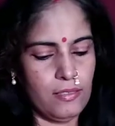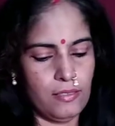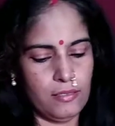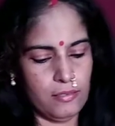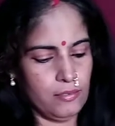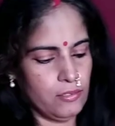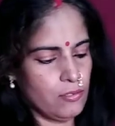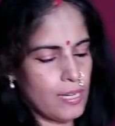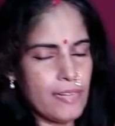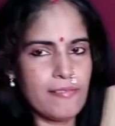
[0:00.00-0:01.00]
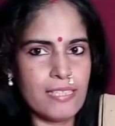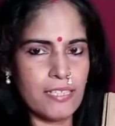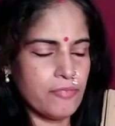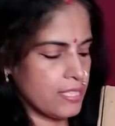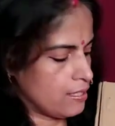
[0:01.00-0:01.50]
uh, you know, I'd
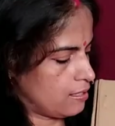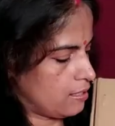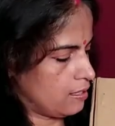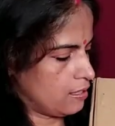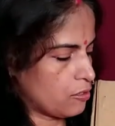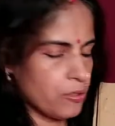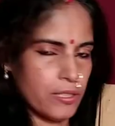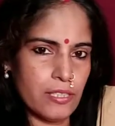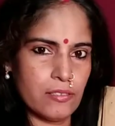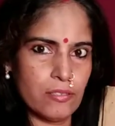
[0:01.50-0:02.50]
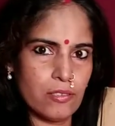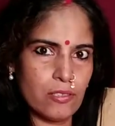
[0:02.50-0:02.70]
received this in the courier.